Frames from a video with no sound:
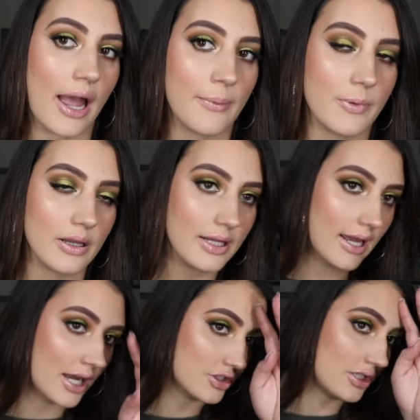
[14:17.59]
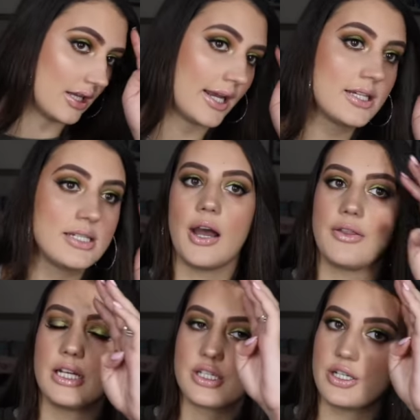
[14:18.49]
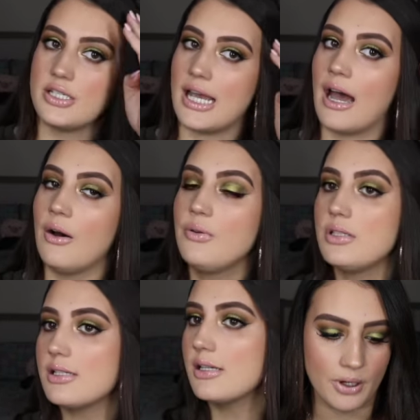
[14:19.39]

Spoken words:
I really actually liked how they turned out.